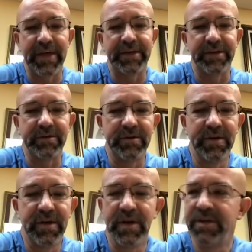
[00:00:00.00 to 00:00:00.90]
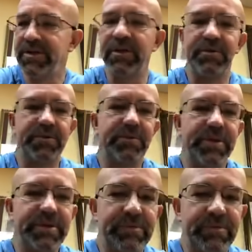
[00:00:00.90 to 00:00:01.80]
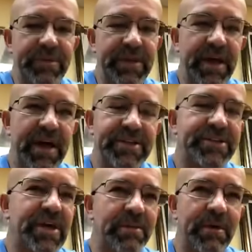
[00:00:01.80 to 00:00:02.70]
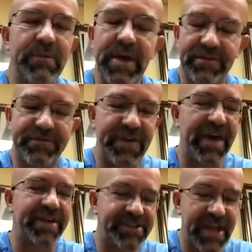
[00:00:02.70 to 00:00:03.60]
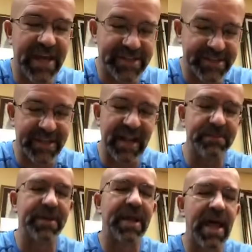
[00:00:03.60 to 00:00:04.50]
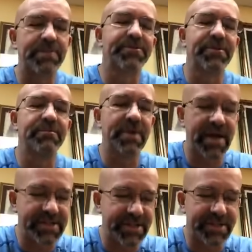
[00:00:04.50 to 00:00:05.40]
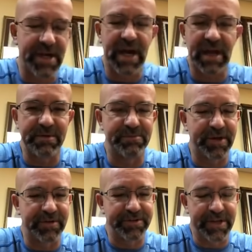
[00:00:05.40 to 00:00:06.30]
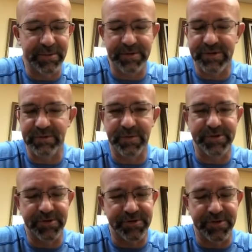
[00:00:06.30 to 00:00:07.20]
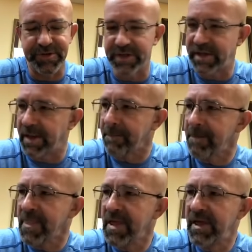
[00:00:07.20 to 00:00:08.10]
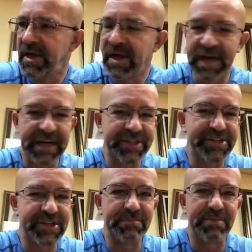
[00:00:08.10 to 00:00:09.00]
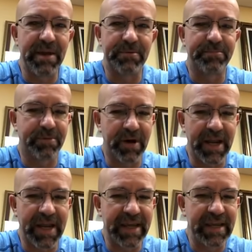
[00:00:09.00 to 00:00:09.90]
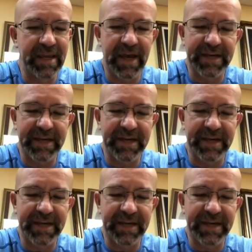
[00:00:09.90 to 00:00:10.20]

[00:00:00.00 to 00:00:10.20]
You know, when I just got back, we had a fantastic, an absolutely amazing time in Plano, Texas. I'm going to share it with my church on Sunday. I got to see people pray.